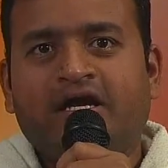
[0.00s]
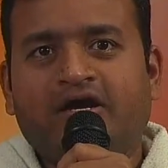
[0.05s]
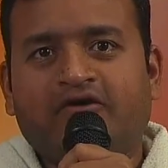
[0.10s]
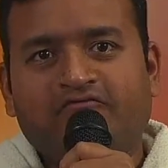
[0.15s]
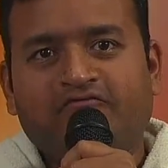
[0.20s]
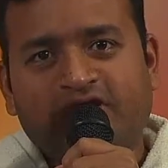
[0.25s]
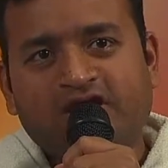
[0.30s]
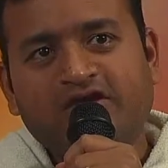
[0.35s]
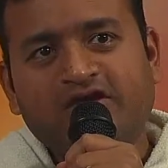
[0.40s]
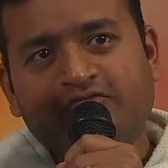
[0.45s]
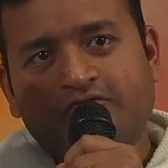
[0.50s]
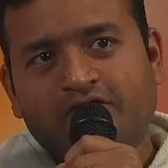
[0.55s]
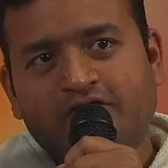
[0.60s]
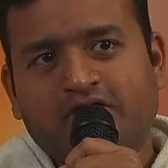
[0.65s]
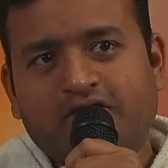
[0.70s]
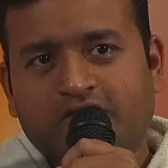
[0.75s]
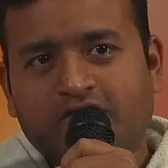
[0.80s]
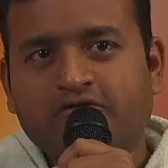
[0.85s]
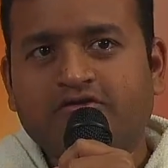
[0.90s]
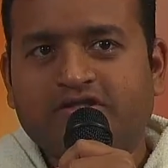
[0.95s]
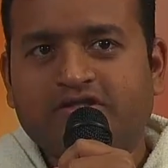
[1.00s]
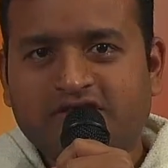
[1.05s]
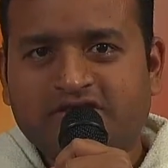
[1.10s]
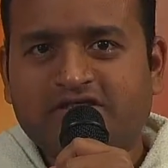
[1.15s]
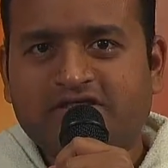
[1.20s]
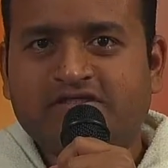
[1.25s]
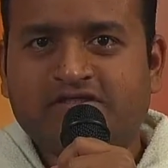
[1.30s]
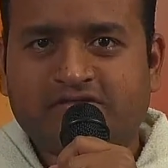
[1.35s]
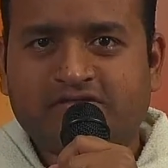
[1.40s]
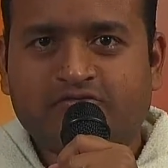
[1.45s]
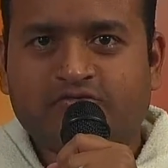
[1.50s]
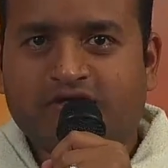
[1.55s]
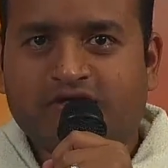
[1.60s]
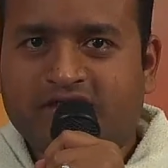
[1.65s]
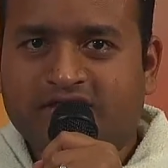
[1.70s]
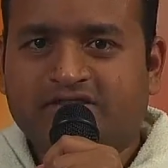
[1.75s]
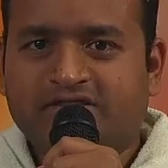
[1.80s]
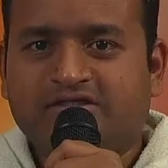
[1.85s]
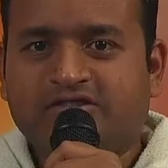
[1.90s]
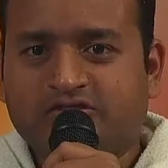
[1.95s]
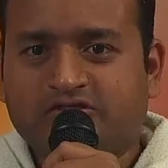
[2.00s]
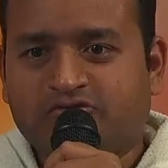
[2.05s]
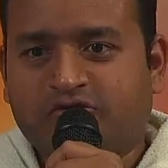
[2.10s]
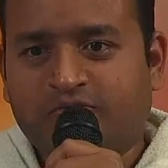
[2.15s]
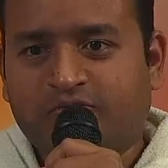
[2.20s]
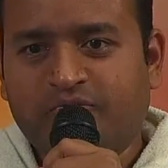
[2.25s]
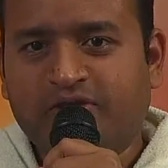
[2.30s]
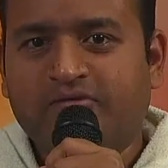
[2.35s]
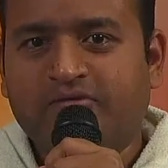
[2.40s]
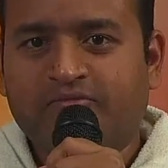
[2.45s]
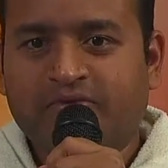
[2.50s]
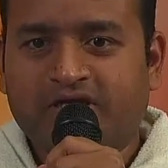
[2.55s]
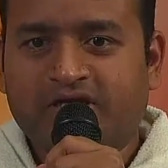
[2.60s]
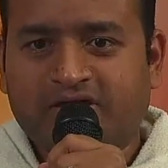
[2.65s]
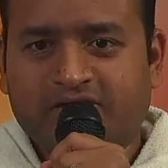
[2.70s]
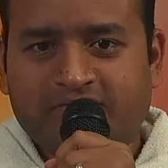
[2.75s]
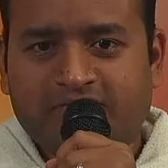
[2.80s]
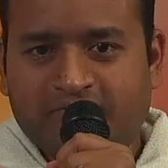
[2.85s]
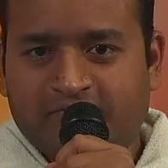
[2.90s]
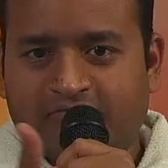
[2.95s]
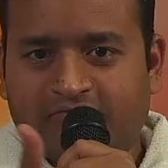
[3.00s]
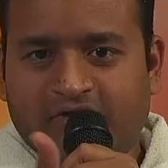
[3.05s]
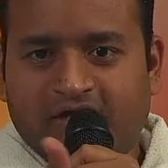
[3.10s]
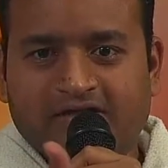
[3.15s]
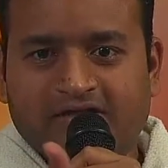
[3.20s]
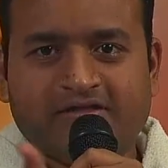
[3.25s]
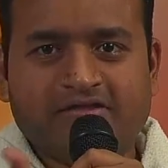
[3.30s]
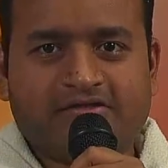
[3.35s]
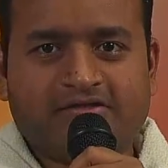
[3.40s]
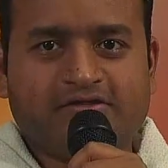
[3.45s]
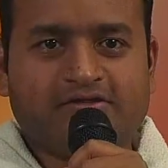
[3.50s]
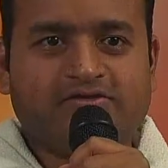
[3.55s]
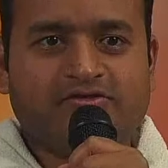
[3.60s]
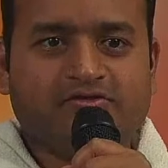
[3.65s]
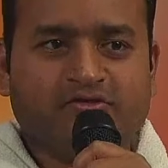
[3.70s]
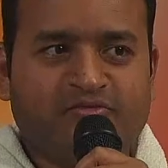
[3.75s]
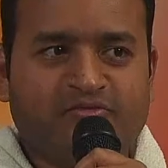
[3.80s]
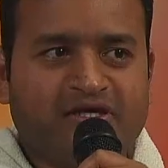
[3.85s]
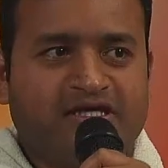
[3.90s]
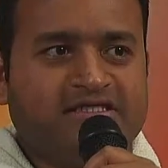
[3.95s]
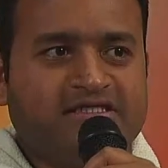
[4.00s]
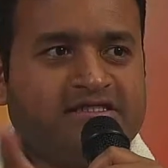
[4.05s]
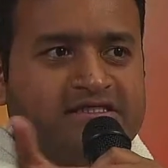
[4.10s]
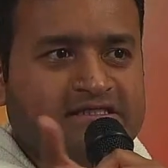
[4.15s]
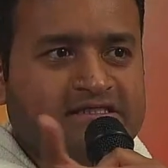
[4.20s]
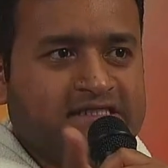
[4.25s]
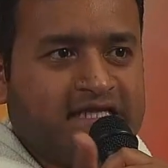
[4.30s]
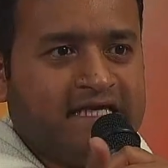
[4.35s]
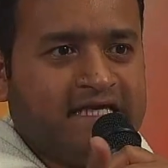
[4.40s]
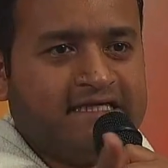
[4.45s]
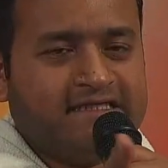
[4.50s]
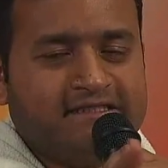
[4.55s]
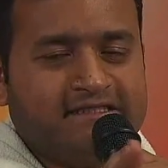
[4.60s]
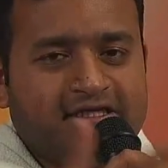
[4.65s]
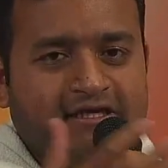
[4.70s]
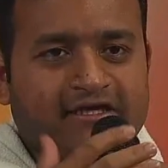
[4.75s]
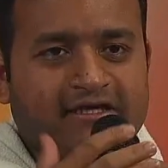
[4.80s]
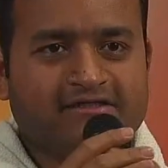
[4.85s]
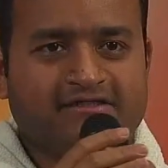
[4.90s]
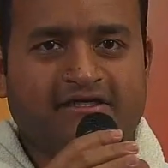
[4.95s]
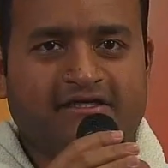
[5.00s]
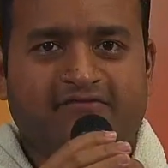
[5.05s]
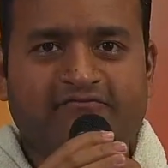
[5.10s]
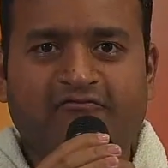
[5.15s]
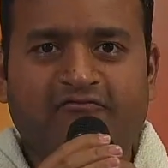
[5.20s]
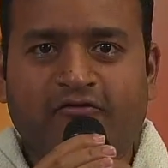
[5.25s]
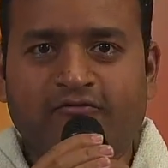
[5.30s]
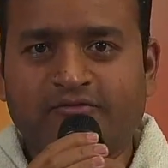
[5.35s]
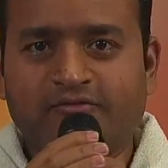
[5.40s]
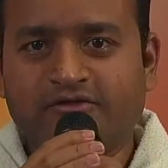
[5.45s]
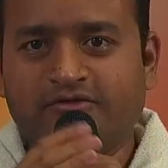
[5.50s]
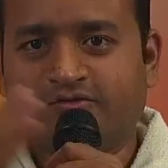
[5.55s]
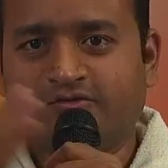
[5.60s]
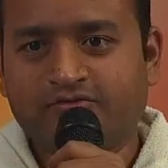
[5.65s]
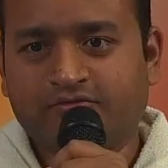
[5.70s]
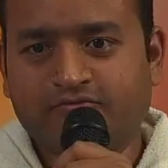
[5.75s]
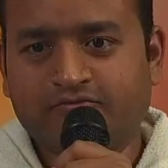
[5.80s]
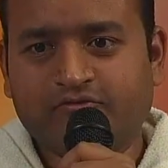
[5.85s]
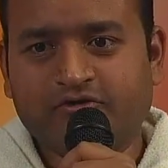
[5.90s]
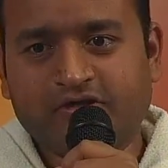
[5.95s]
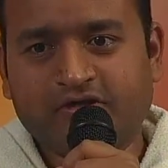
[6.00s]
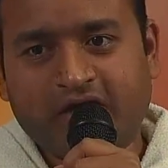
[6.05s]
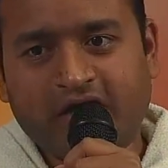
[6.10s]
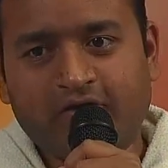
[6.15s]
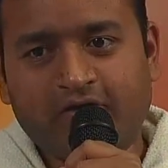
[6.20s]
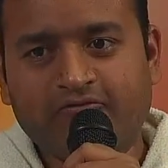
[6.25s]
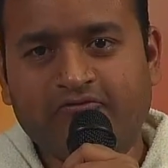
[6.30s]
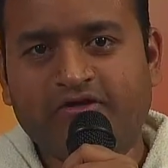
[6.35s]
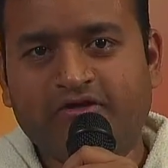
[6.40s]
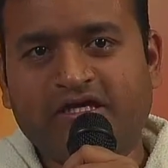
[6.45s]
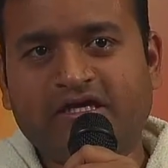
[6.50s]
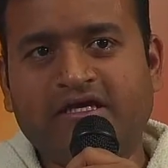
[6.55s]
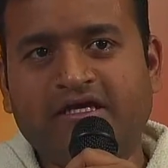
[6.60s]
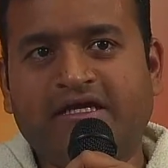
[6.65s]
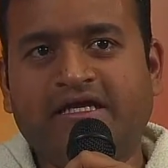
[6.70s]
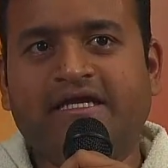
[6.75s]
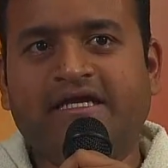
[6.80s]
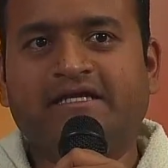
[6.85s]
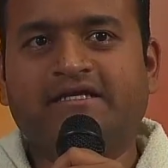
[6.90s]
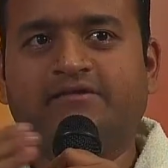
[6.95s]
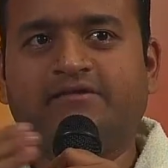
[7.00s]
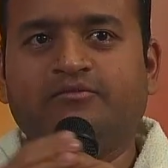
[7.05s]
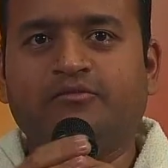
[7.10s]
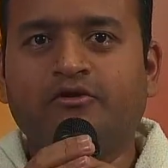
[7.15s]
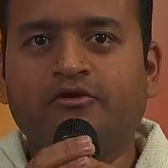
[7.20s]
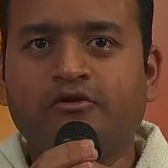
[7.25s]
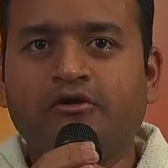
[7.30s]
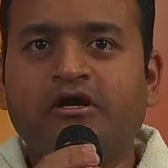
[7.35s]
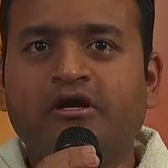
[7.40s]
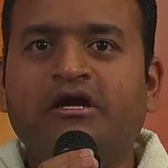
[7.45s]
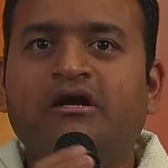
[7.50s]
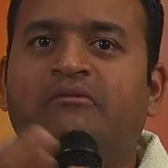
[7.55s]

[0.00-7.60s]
Whenever this is we are just stopping, but other also Meiji, Saliji has informed you how we can get it more.